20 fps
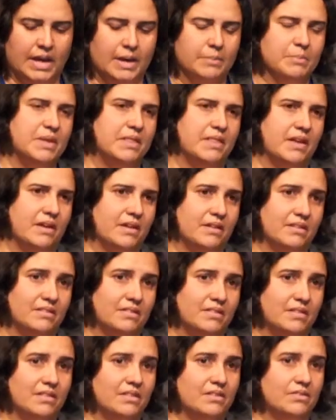in that. And
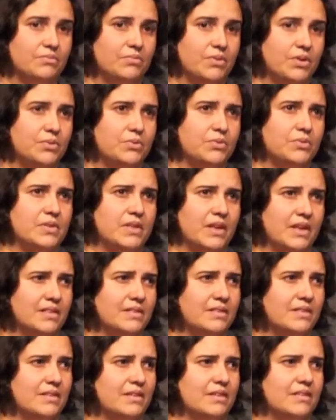I think there's a real
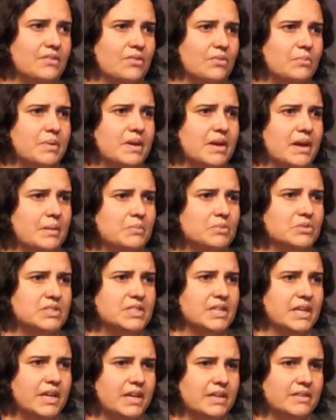sense that not being able
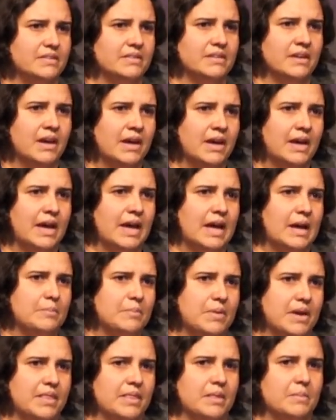to eat
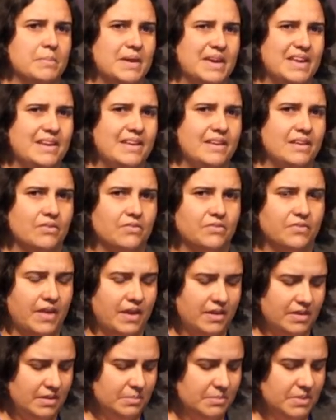and the meaning of
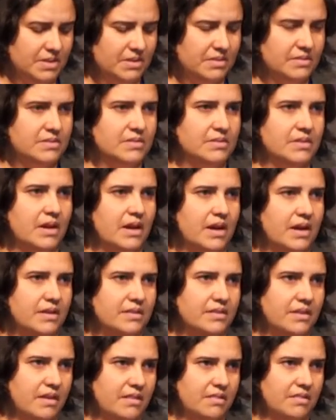that imminent
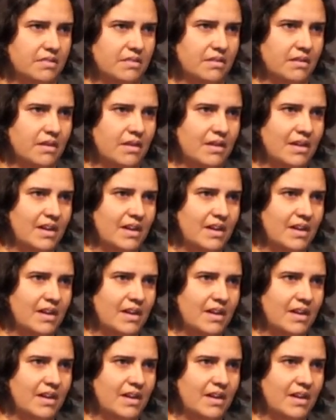death